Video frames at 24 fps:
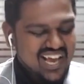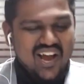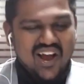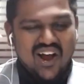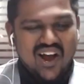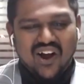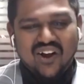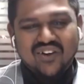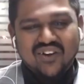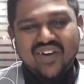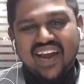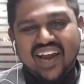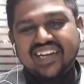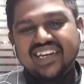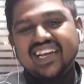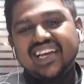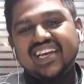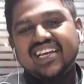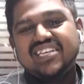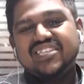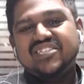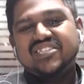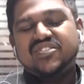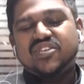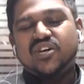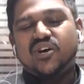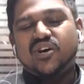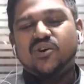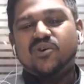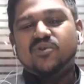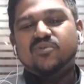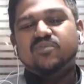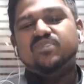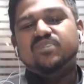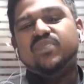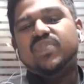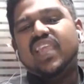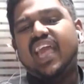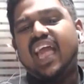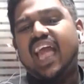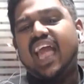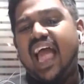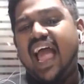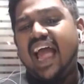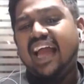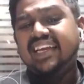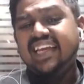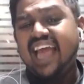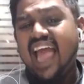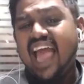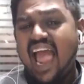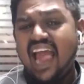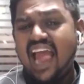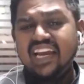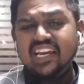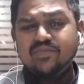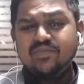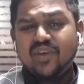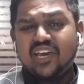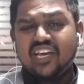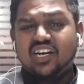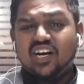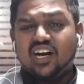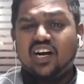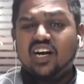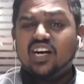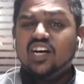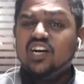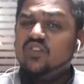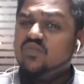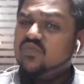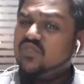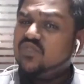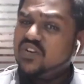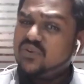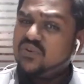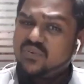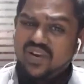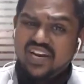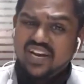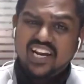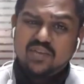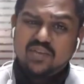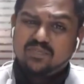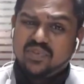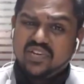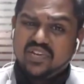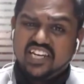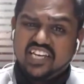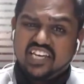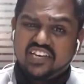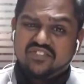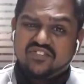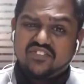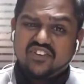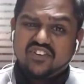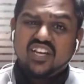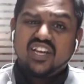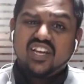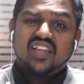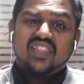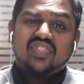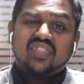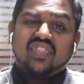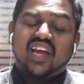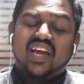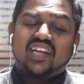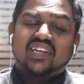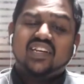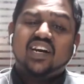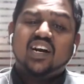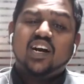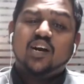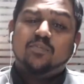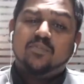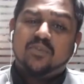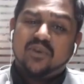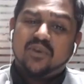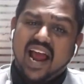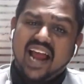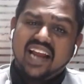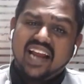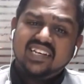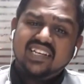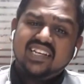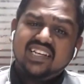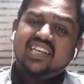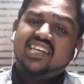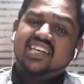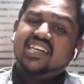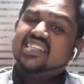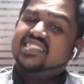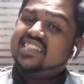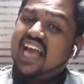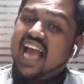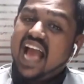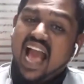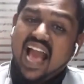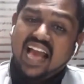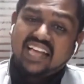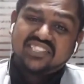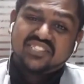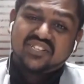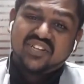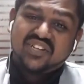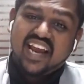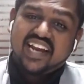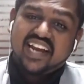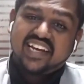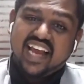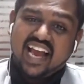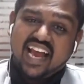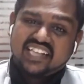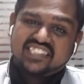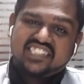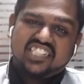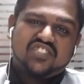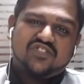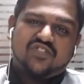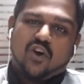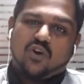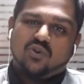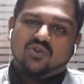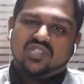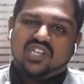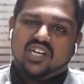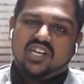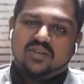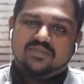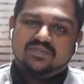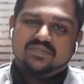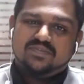All right, so at Animaker, we really believe that a brand is as great as its founder.